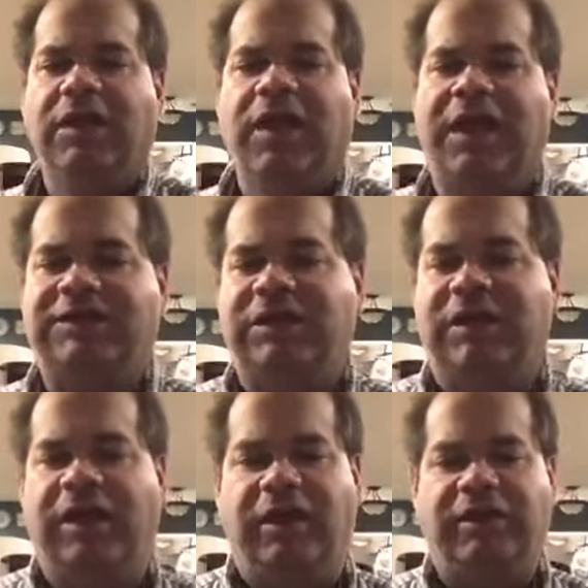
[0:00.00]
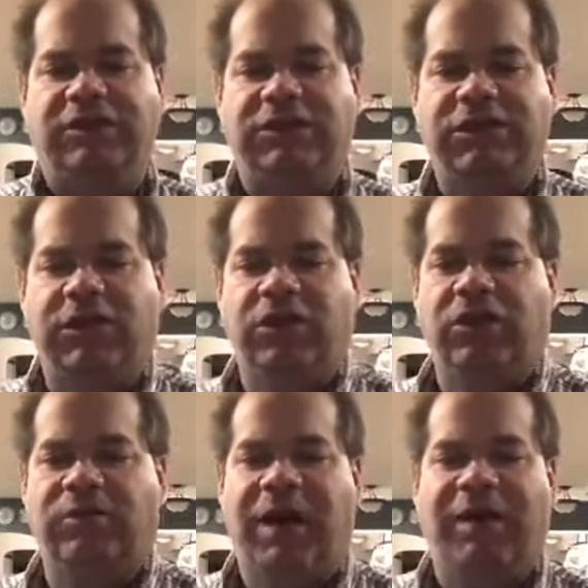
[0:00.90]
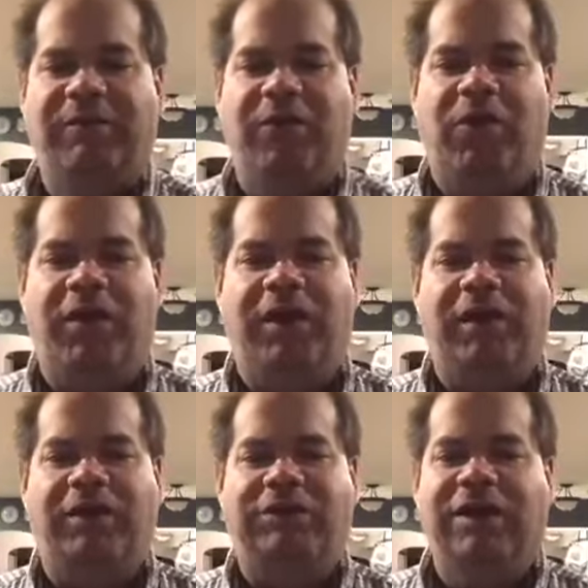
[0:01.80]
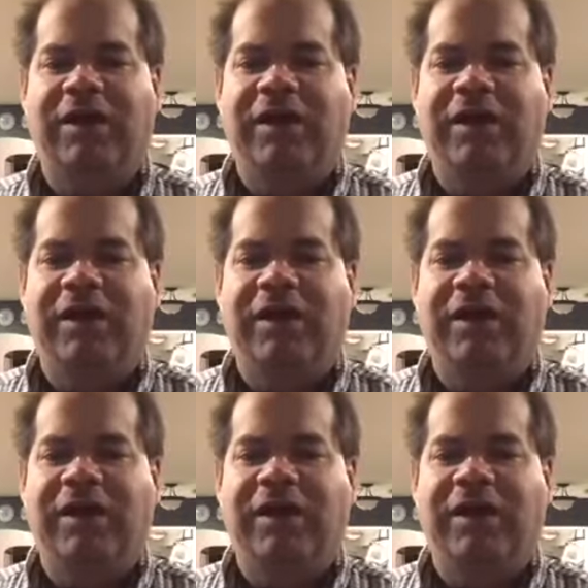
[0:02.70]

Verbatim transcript: Lots of things. You, my employees.